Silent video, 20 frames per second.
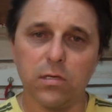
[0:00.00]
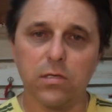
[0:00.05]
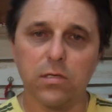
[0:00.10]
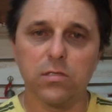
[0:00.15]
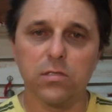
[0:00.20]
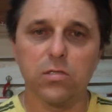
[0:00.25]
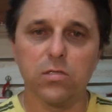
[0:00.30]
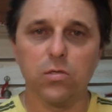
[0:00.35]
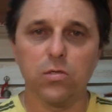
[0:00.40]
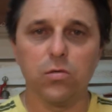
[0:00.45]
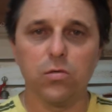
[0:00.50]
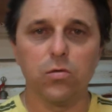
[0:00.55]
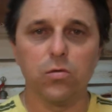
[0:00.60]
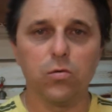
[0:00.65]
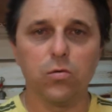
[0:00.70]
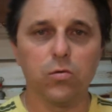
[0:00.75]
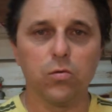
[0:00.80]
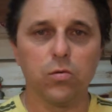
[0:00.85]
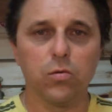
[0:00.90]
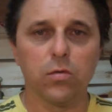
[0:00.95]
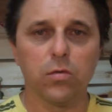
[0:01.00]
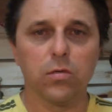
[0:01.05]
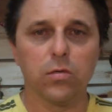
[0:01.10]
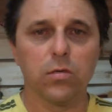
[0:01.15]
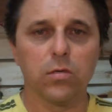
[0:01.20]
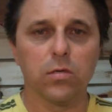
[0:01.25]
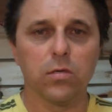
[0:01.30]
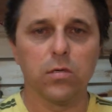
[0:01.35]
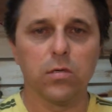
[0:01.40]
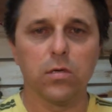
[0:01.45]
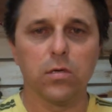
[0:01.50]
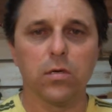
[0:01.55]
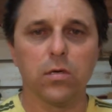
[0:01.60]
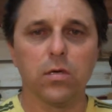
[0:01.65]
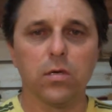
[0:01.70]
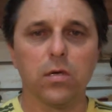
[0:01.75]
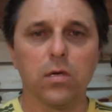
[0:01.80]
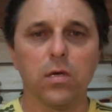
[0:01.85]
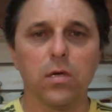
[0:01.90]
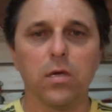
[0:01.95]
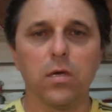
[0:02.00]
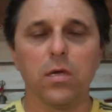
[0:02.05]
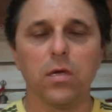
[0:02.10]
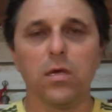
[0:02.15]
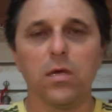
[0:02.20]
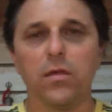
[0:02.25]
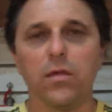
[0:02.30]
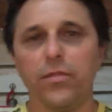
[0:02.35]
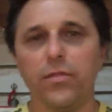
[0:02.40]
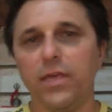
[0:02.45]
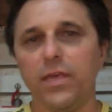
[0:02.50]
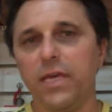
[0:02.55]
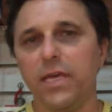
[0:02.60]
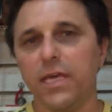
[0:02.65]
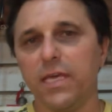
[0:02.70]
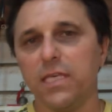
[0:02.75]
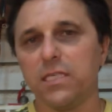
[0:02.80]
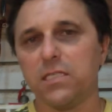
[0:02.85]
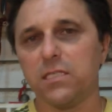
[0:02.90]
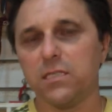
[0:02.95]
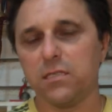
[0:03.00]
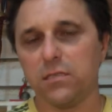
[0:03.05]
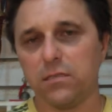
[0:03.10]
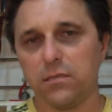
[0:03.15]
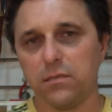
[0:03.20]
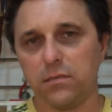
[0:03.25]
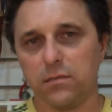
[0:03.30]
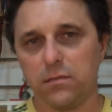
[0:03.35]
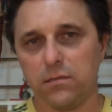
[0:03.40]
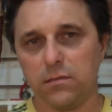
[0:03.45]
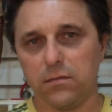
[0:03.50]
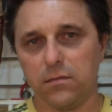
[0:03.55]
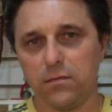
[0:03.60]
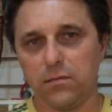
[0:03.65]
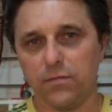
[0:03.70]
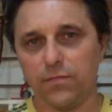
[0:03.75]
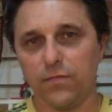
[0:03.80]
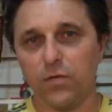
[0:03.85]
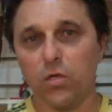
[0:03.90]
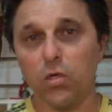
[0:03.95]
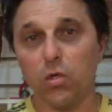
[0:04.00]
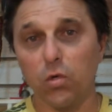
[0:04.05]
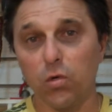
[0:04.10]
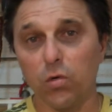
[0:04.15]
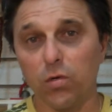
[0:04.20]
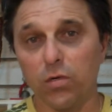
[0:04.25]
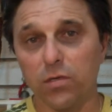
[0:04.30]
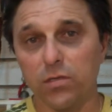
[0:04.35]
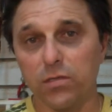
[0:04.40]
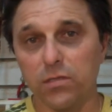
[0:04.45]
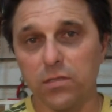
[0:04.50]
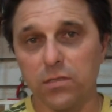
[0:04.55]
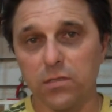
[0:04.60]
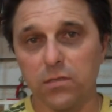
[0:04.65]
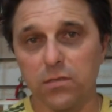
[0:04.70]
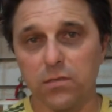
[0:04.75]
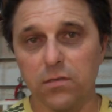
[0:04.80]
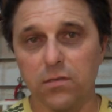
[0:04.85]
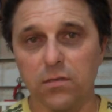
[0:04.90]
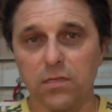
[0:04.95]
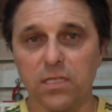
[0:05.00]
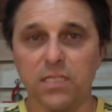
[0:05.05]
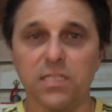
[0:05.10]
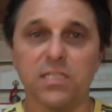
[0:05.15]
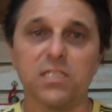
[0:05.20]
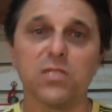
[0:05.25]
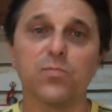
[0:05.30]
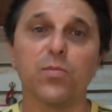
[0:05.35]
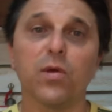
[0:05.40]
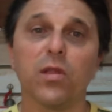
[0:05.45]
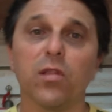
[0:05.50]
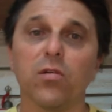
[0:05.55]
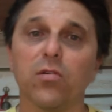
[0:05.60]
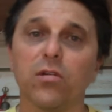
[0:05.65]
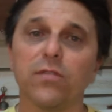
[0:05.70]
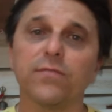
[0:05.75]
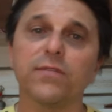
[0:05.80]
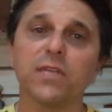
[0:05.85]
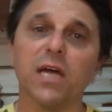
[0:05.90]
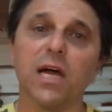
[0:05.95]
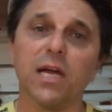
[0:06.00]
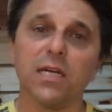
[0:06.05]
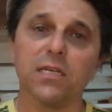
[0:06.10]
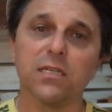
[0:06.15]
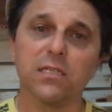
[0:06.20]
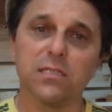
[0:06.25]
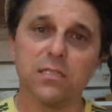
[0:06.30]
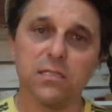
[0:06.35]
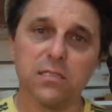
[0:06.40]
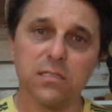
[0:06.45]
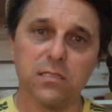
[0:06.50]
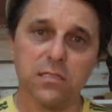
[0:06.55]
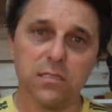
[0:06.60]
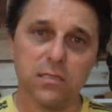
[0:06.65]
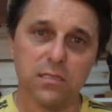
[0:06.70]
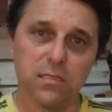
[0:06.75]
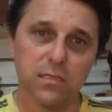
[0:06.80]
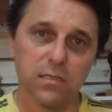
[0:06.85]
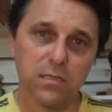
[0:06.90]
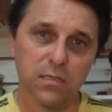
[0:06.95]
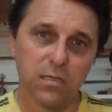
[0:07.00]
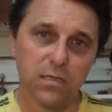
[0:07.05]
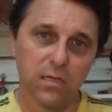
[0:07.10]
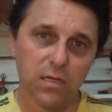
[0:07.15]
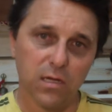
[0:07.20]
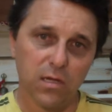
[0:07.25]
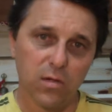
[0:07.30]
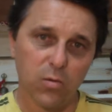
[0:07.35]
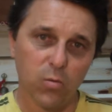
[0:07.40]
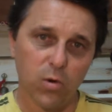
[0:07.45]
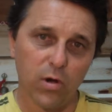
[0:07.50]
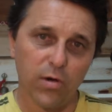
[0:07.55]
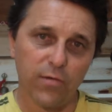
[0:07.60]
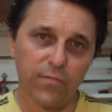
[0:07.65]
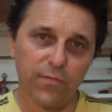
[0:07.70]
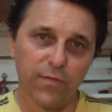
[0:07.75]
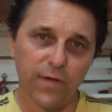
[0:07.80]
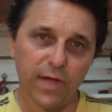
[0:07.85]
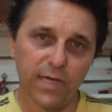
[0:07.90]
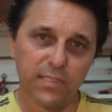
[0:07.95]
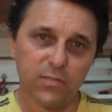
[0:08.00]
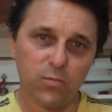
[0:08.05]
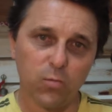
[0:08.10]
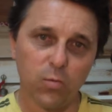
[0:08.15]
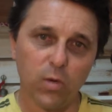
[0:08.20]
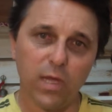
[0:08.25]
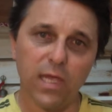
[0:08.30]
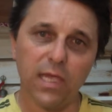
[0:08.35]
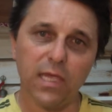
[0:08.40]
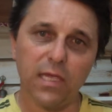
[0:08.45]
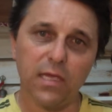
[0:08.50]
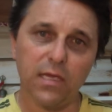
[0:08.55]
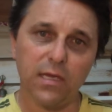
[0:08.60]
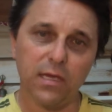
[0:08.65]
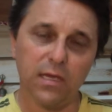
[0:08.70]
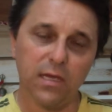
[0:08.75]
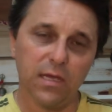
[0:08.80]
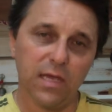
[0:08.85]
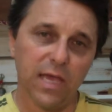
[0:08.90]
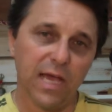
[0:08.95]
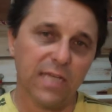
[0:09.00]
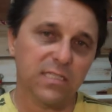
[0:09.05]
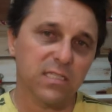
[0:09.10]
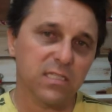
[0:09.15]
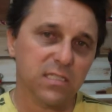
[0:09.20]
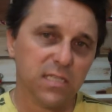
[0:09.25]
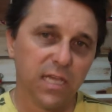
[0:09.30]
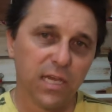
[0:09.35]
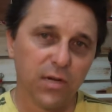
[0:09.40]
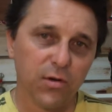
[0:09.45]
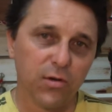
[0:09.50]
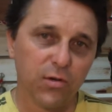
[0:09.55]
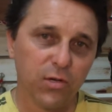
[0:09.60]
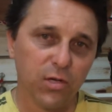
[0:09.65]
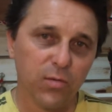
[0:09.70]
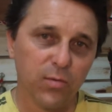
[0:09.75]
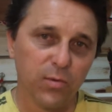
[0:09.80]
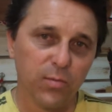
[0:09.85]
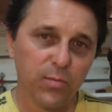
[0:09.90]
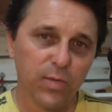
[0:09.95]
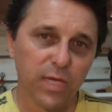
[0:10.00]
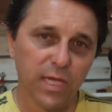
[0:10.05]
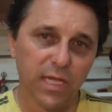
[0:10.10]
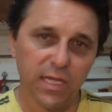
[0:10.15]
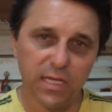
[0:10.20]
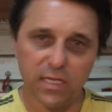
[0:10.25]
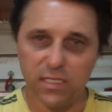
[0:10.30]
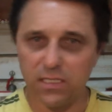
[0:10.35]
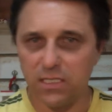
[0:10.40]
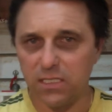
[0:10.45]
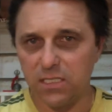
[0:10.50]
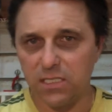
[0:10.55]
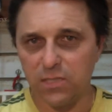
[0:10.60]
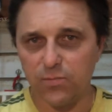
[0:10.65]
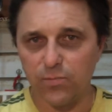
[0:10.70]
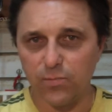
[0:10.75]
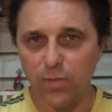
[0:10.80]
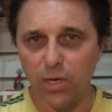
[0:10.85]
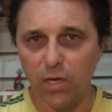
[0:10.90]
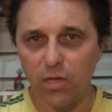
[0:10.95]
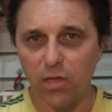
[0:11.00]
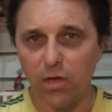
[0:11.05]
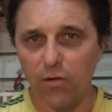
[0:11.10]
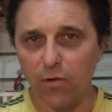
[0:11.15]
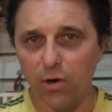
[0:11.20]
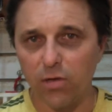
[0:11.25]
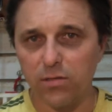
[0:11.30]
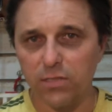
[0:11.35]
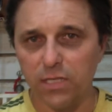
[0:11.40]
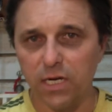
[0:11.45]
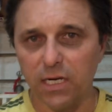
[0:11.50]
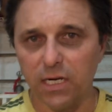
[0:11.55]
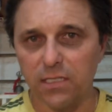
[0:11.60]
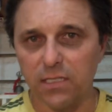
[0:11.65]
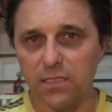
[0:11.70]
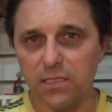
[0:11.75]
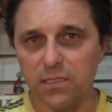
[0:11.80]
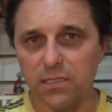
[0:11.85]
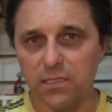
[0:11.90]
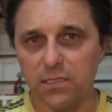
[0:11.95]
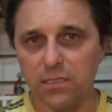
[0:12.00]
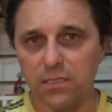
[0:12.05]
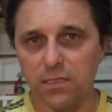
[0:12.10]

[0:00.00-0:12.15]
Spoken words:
to the East for gurus, the dispeller of darknesses, where in fact we, as a sacred human being, can dispel our own darkness.